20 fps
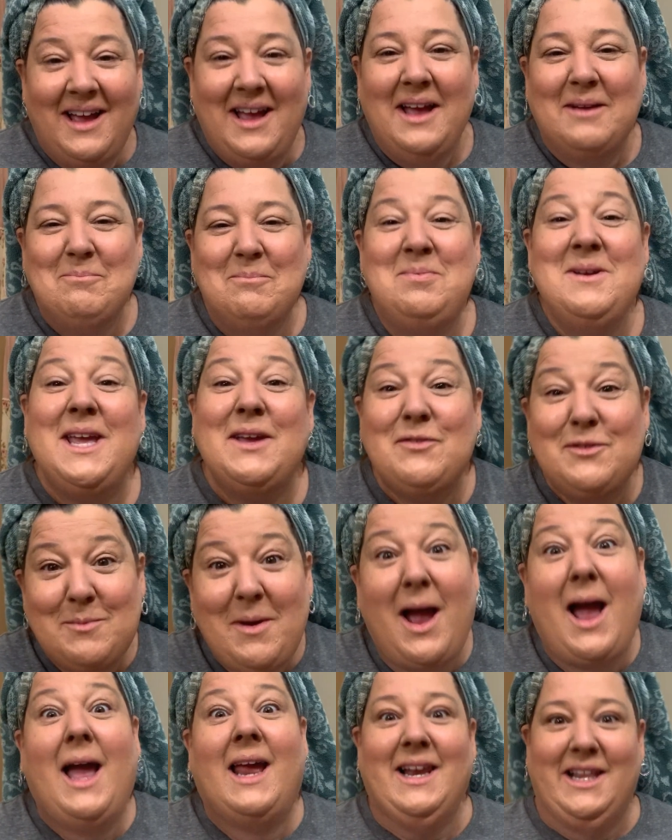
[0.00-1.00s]
Even
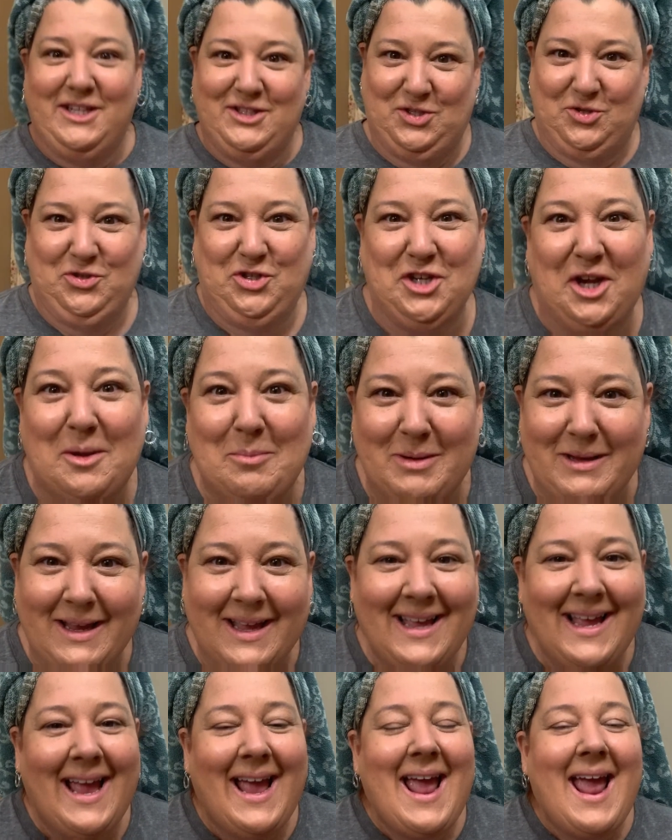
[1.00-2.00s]
my eyelids are chubby.
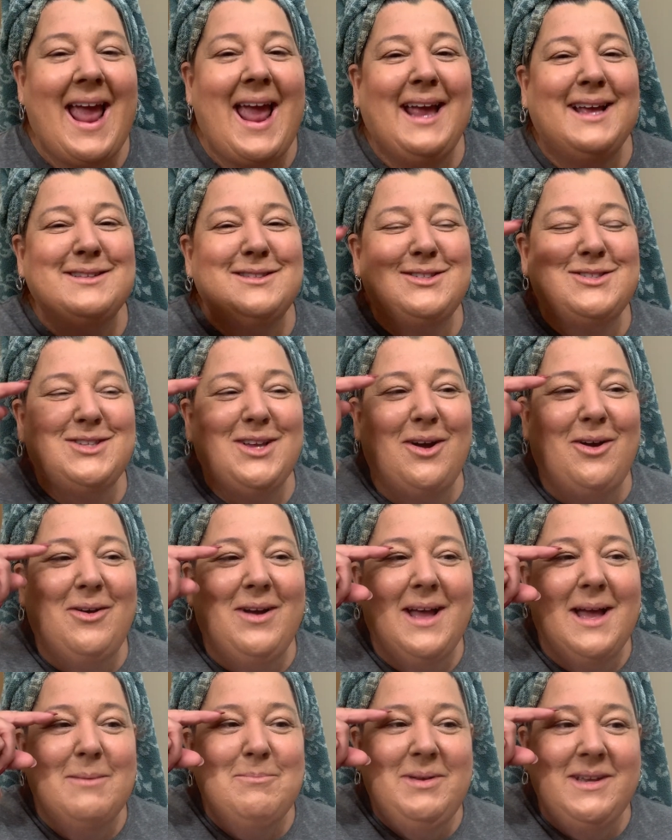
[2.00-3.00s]
And
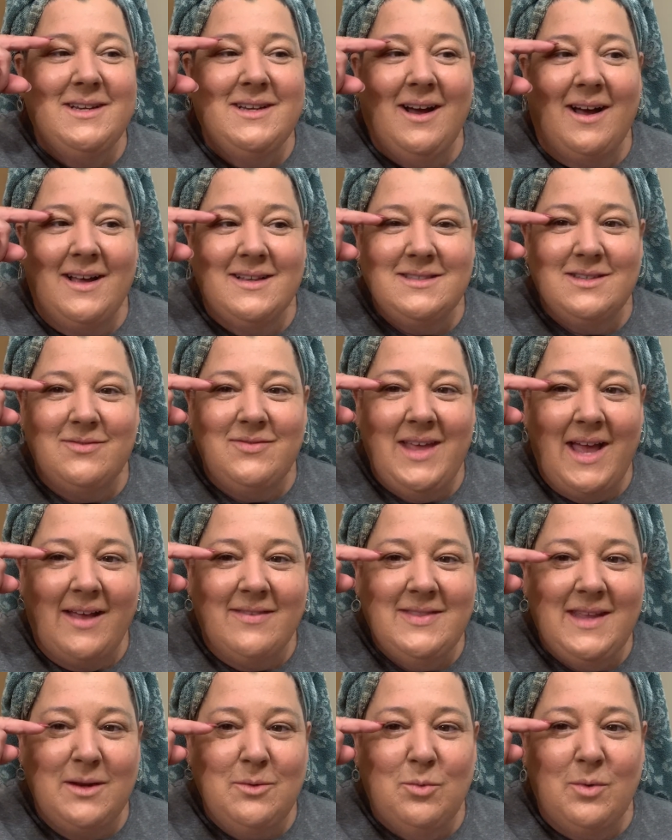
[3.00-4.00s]
so because of
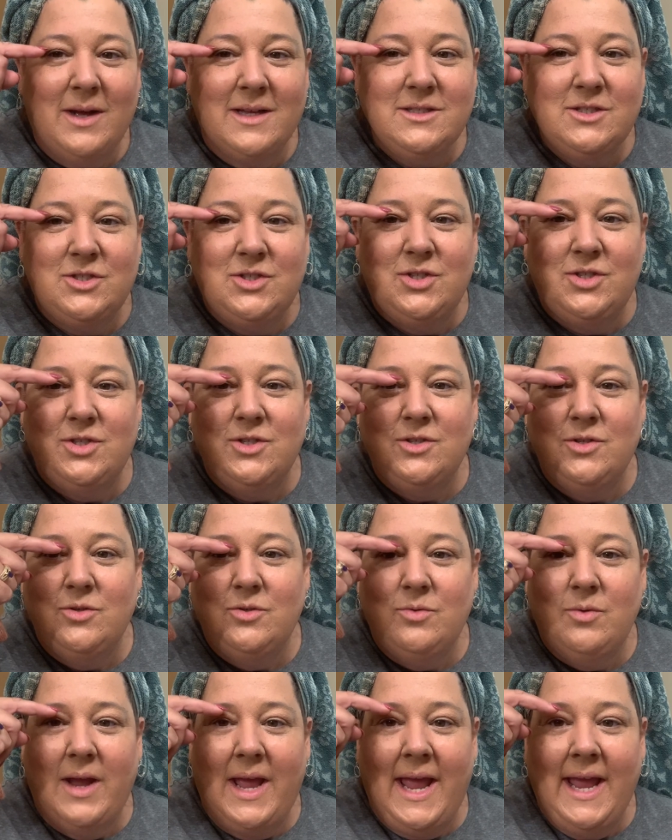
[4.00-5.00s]
that, they want
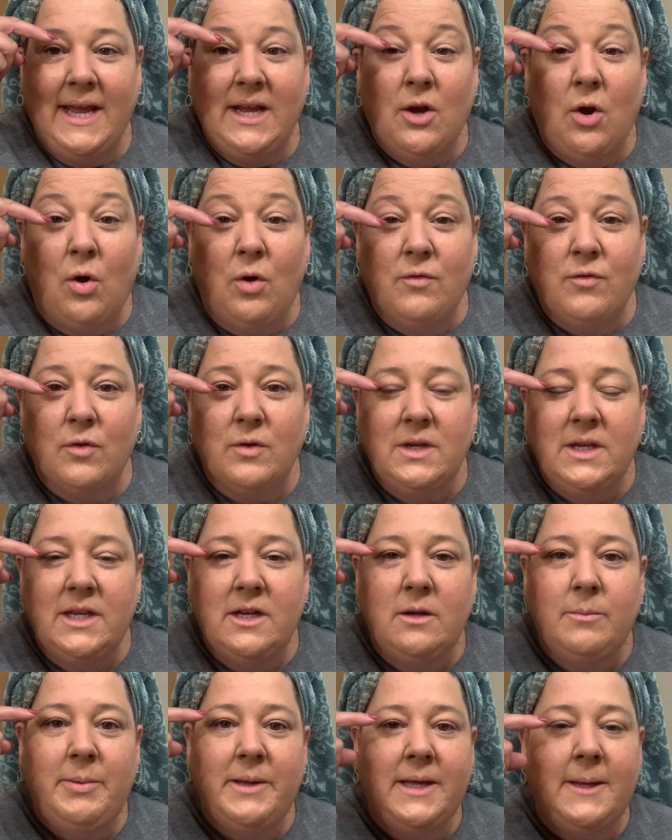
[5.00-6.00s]
to hang over a
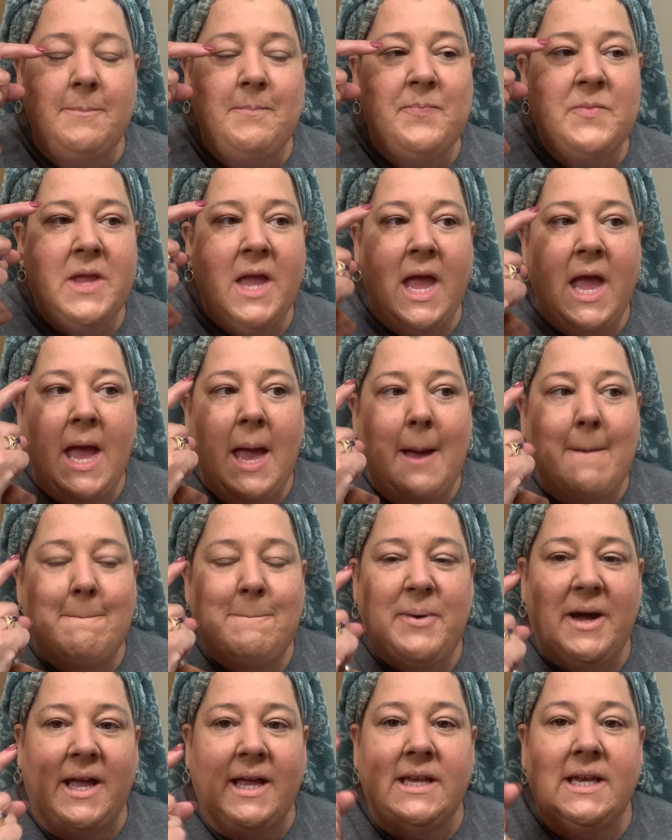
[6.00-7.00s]
little bit.
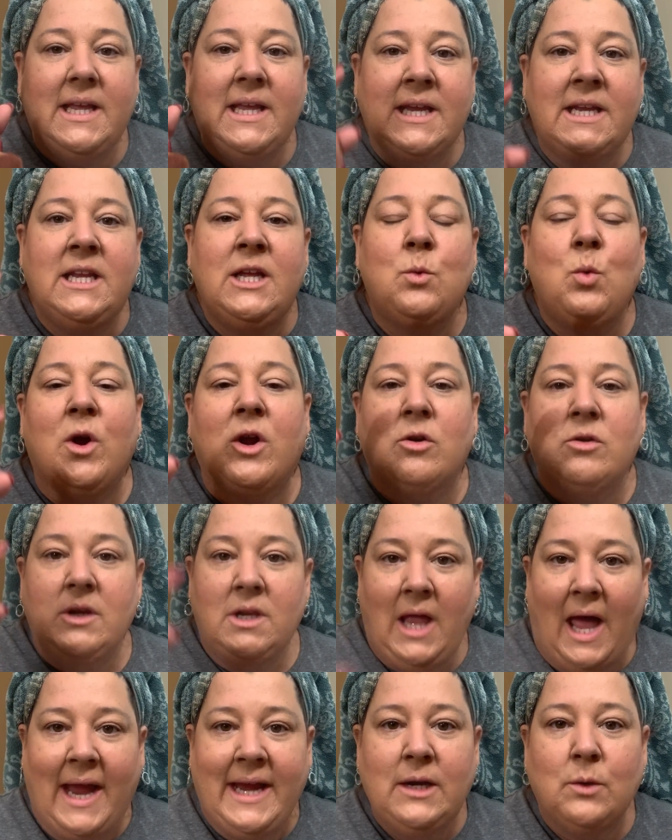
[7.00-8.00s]
But anywhere
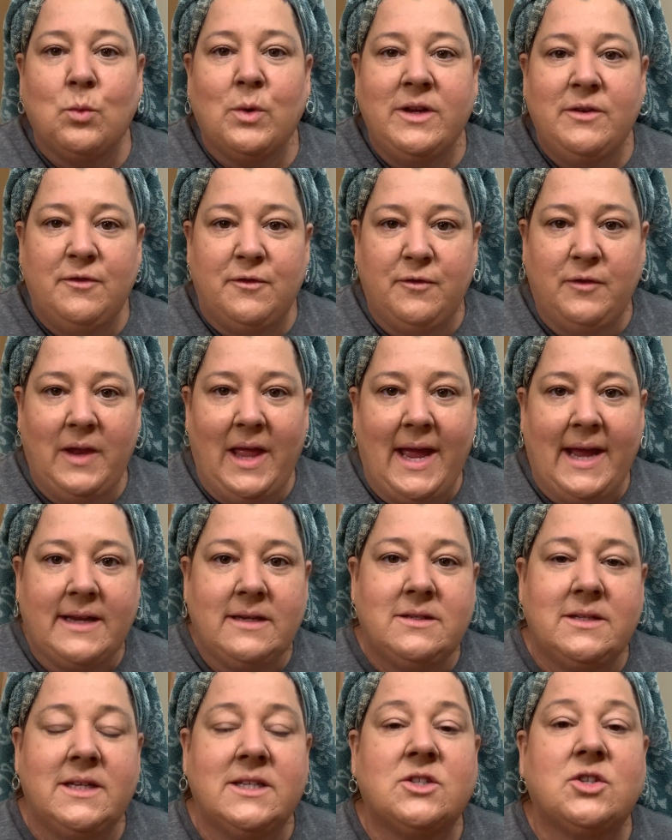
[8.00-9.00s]
light
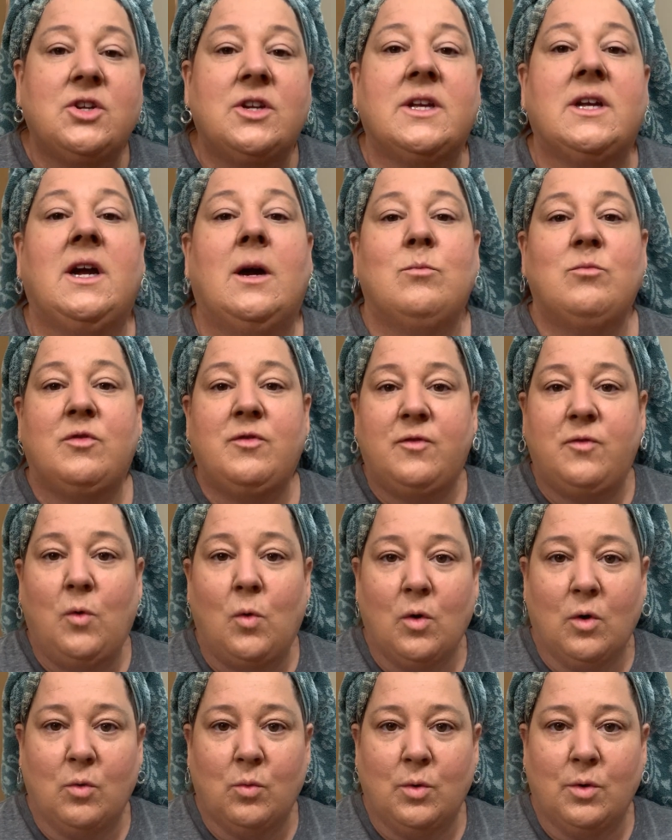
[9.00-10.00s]
reflects, it's going to come
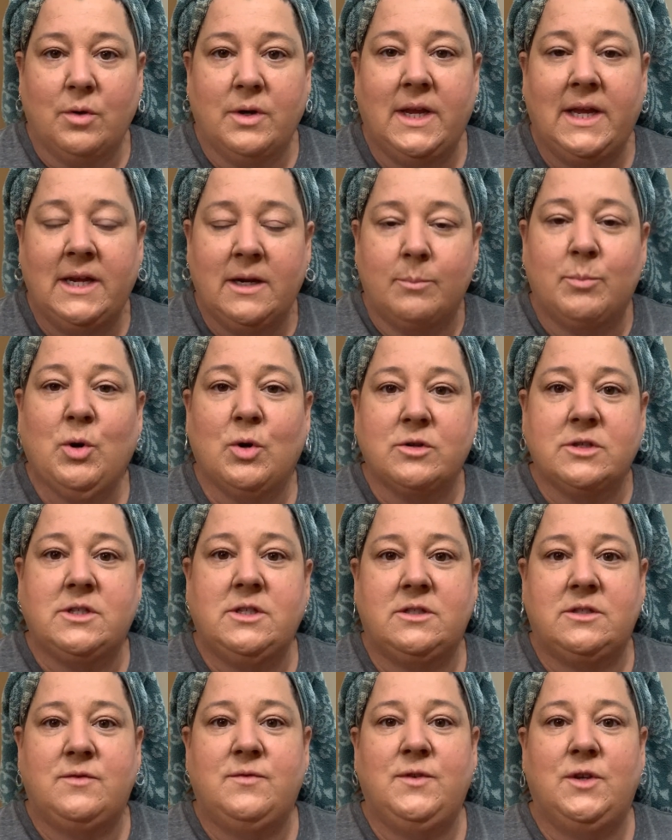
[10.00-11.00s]
forward in a
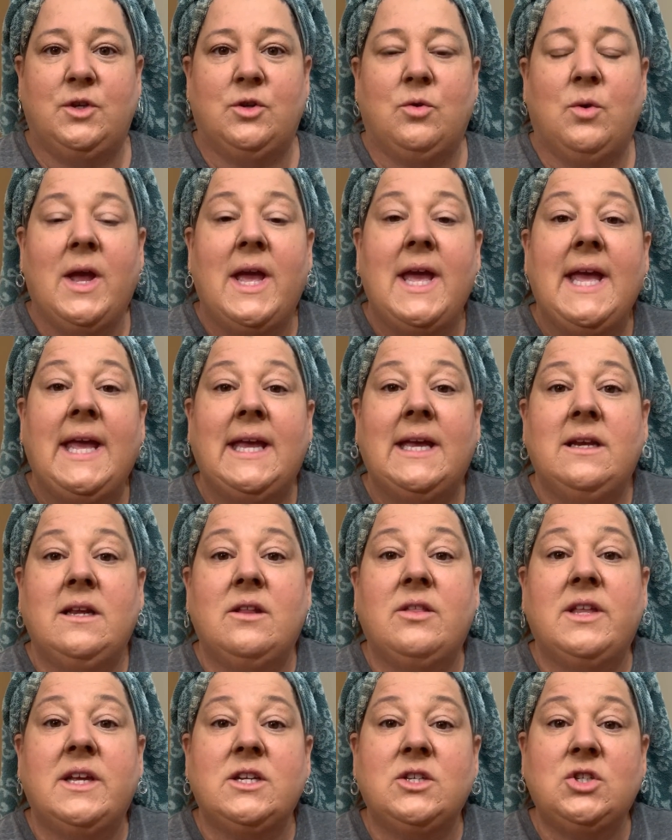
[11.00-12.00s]
person's view.
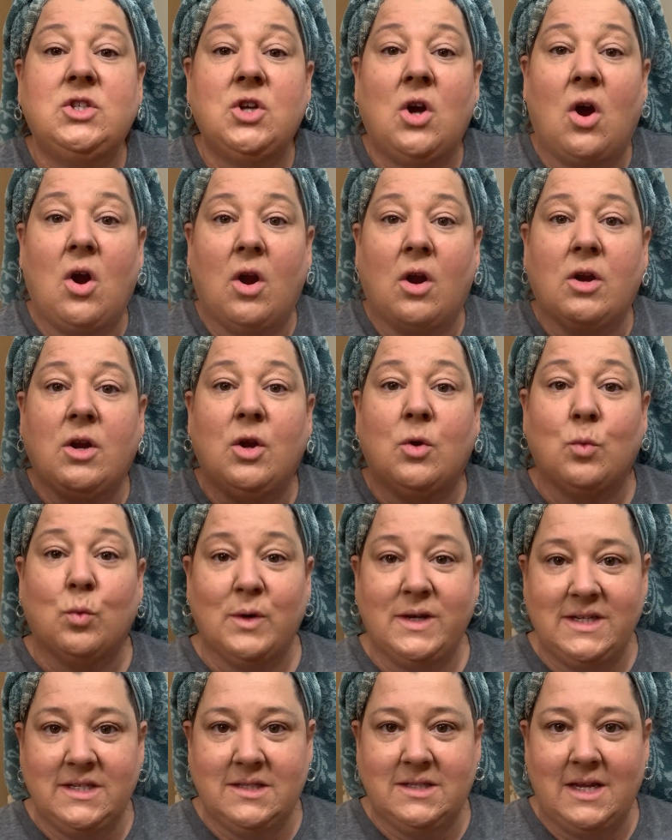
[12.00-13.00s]
Anything dark
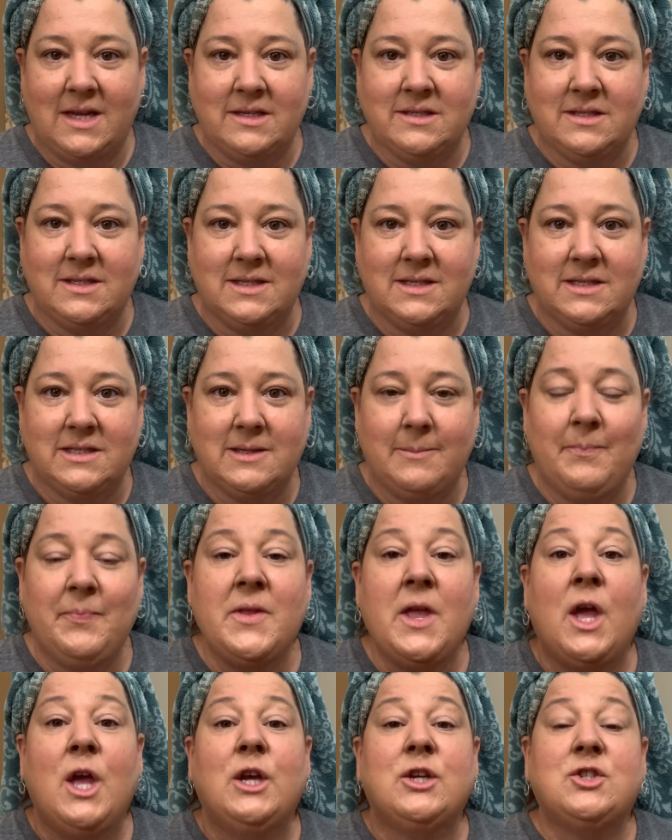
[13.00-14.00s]
recesses.
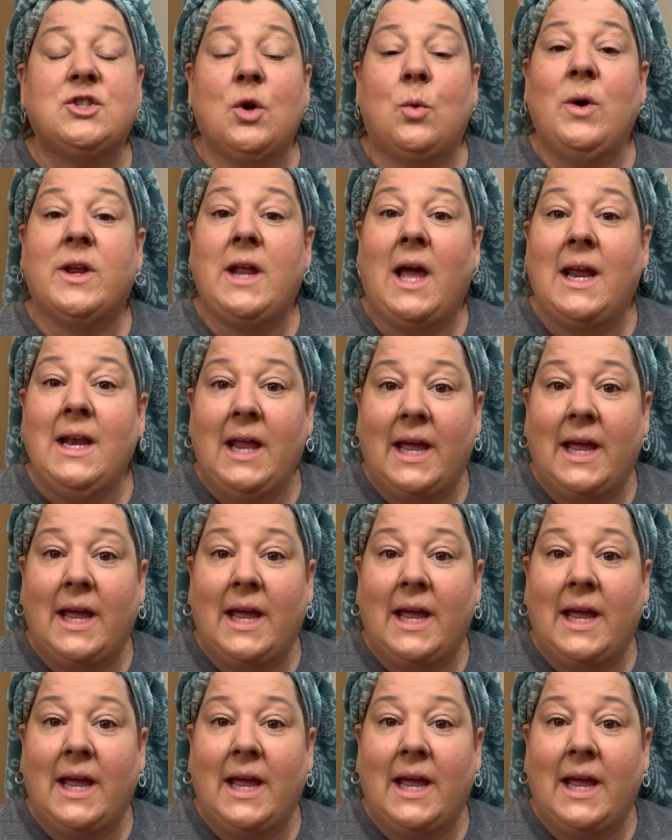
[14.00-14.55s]
So what I